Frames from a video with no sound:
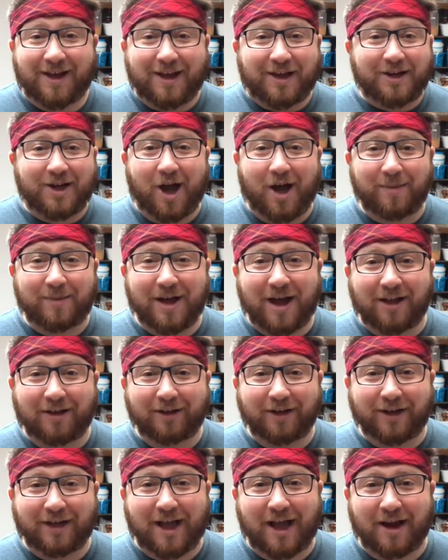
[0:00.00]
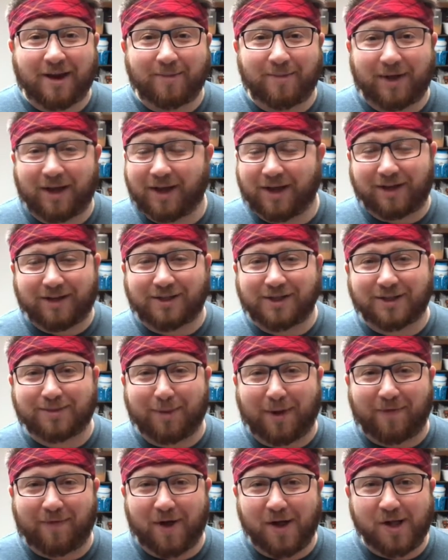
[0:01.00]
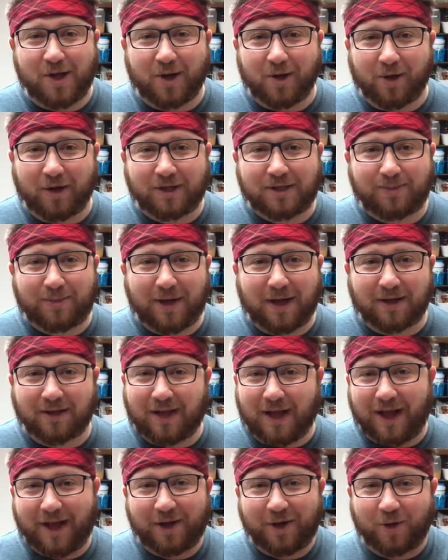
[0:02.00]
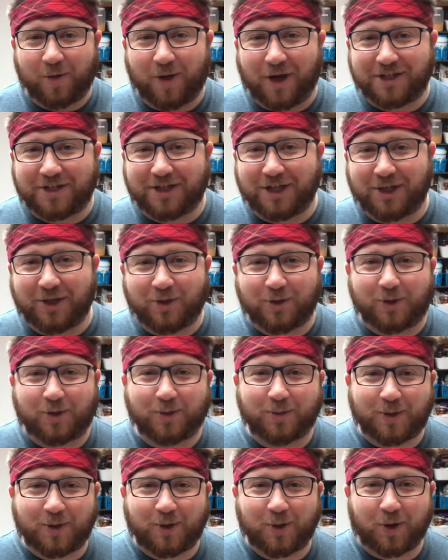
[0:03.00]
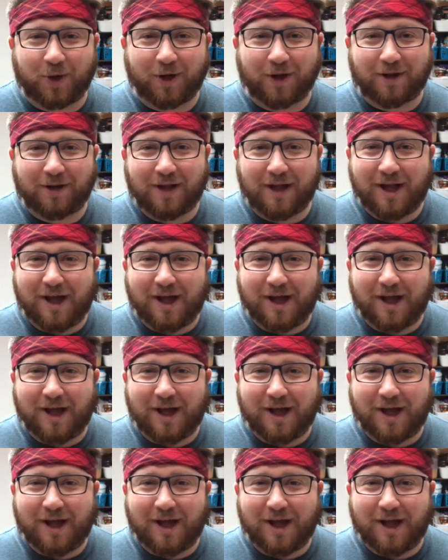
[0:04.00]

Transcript: Now, I'm not learning how to bake just by following a recipe online or watching a YouTube tutorial.